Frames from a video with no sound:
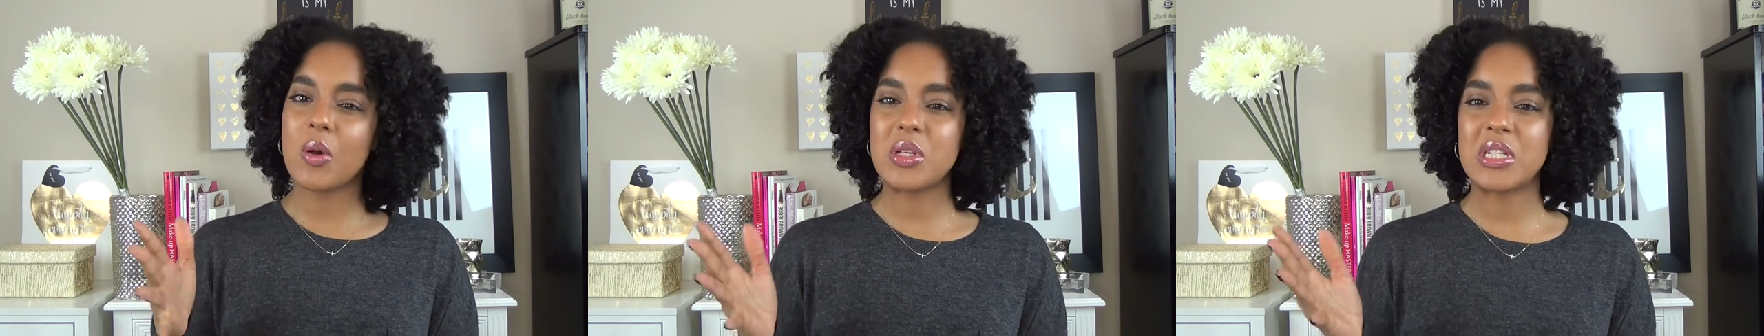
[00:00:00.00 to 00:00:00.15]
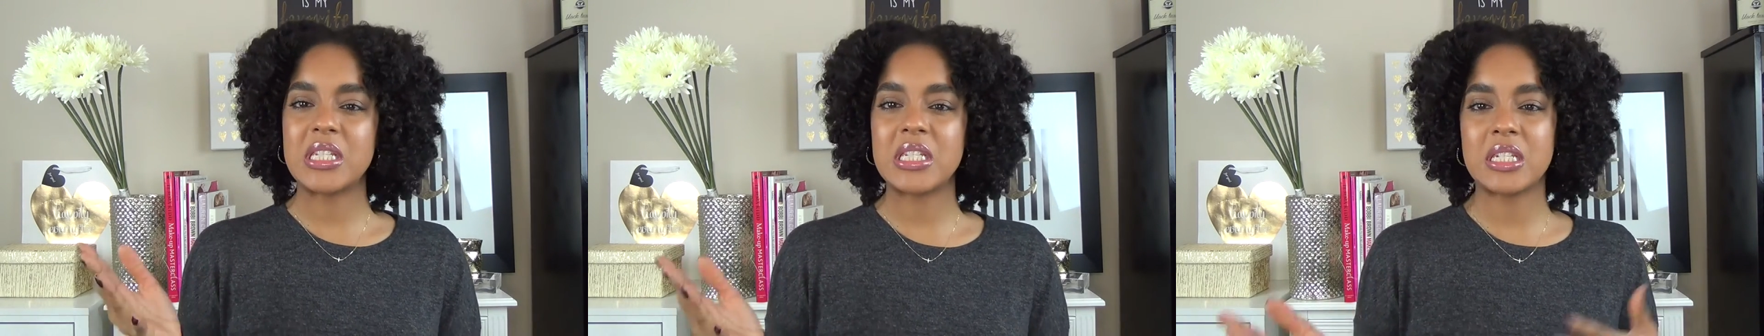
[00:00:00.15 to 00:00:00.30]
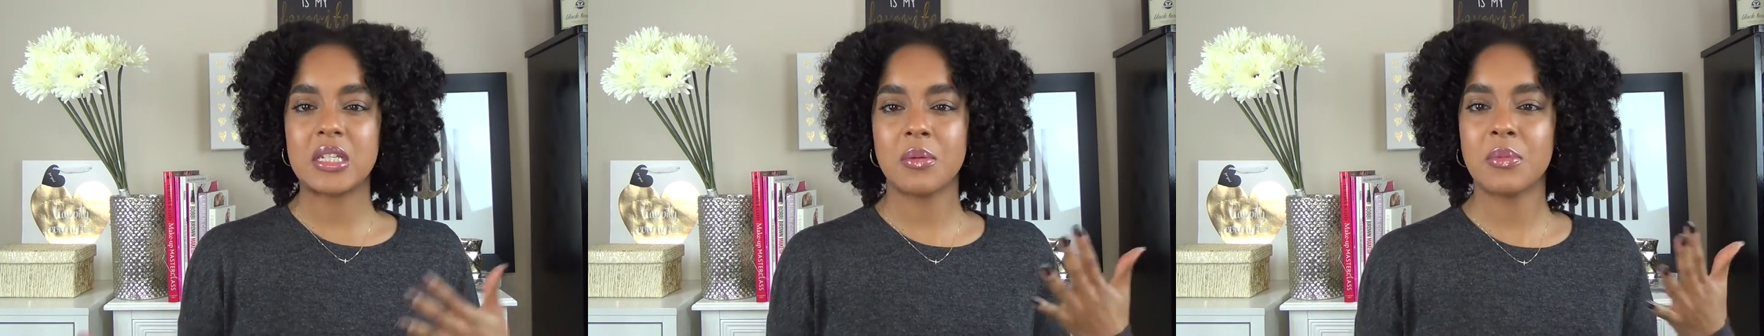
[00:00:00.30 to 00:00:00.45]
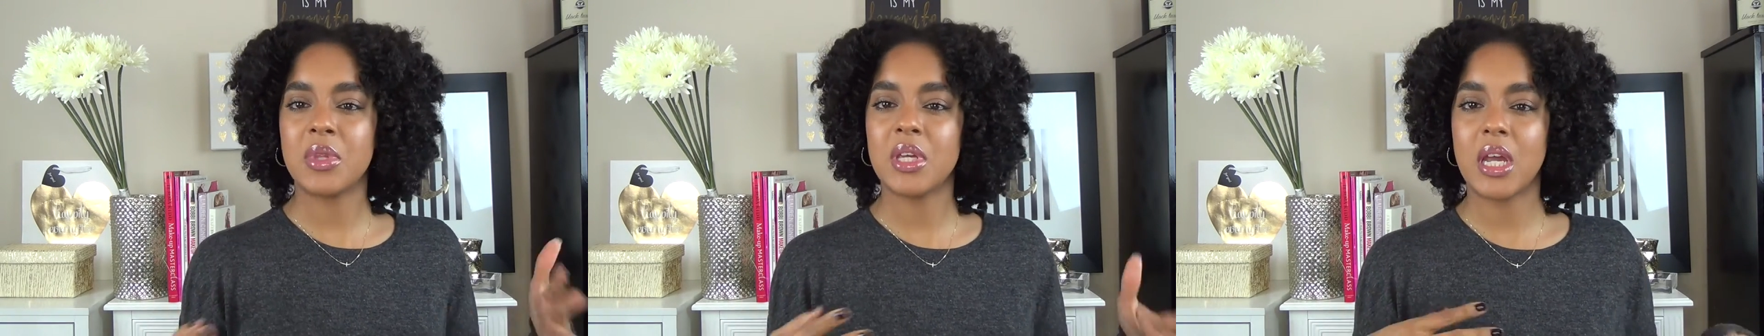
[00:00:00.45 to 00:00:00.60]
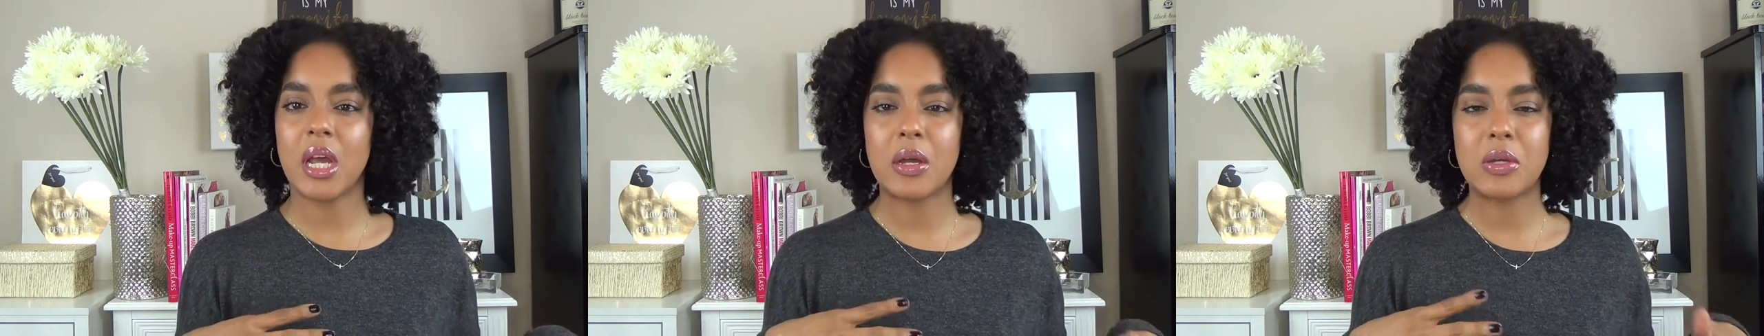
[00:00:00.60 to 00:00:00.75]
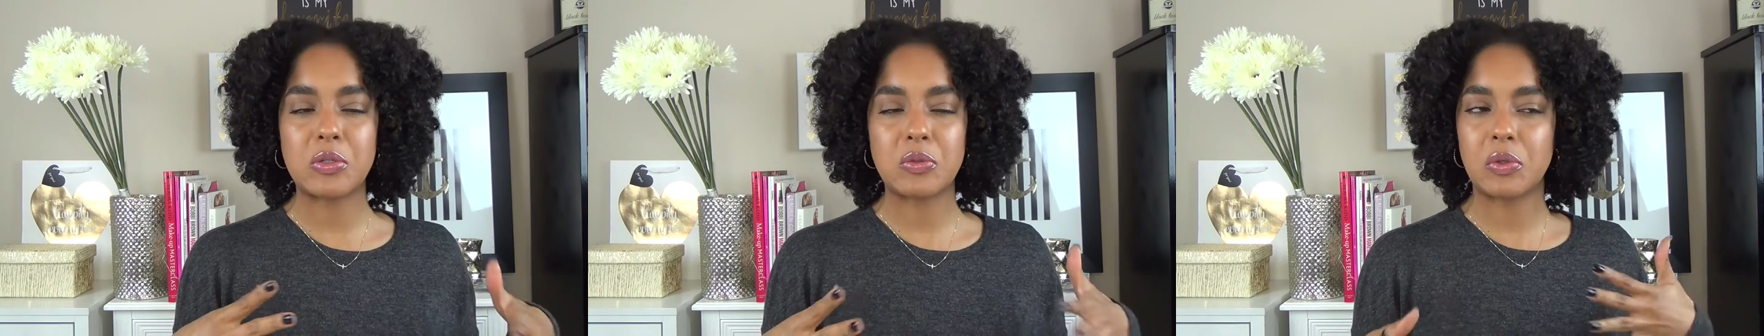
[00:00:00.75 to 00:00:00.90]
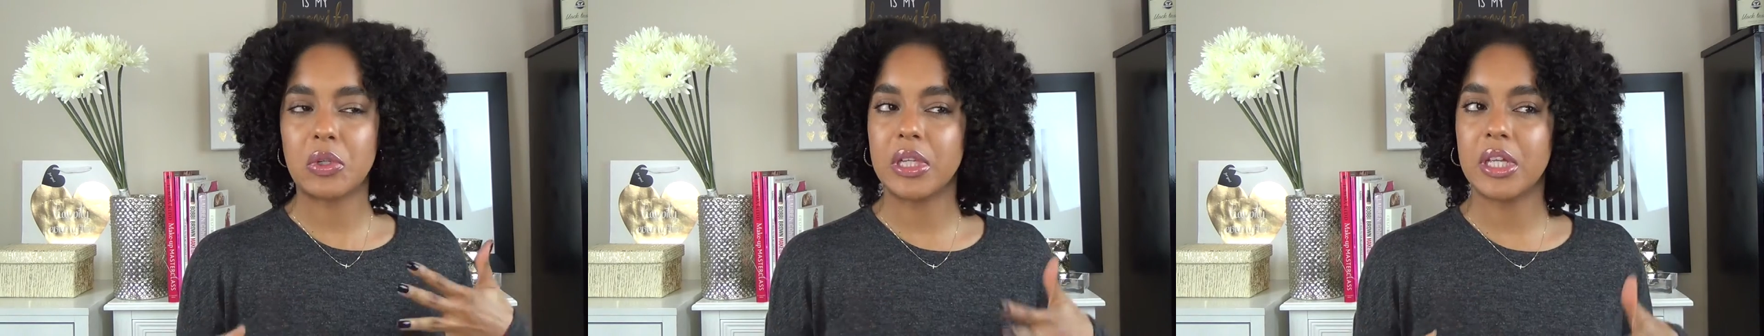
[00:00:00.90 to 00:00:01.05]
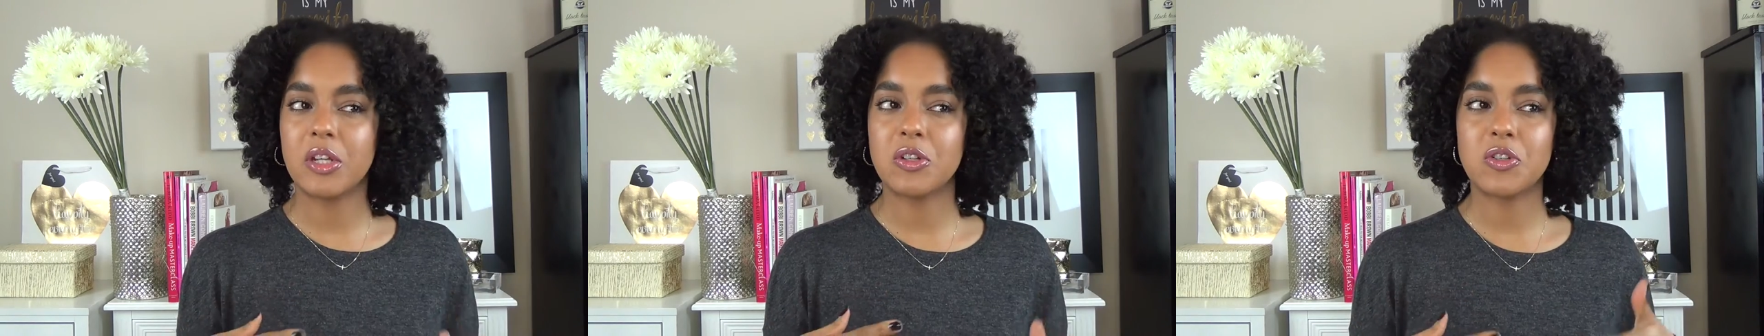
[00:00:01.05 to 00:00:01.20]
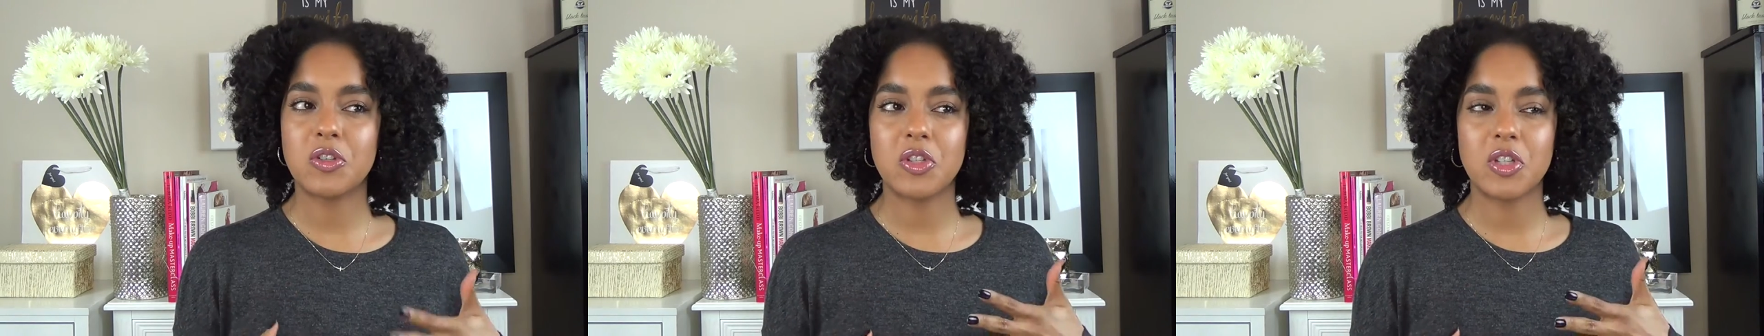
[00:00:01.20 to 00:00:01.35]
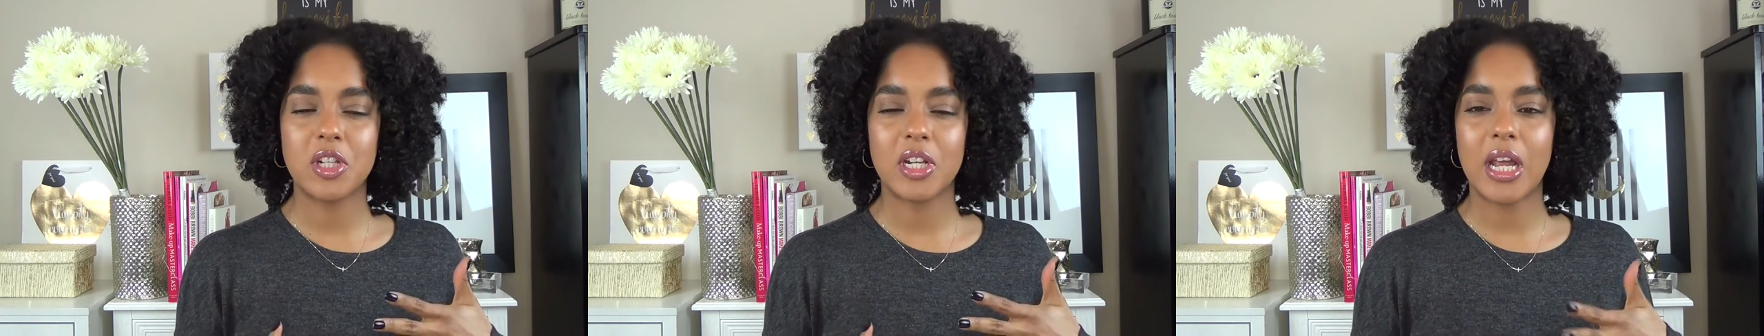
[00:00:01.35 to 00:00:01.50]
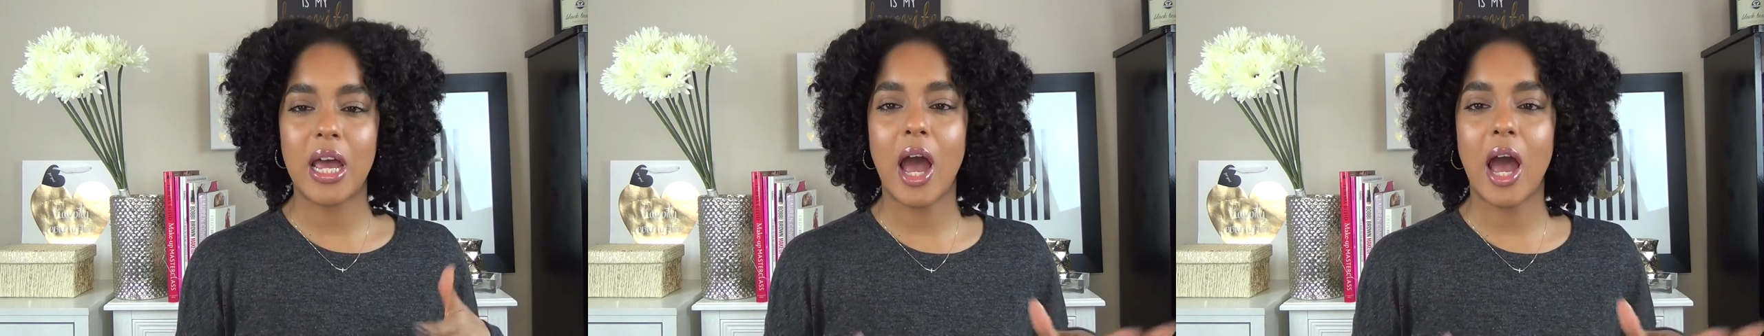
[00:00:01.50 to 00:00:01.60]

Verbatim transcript: it wasn't something I was really interested in.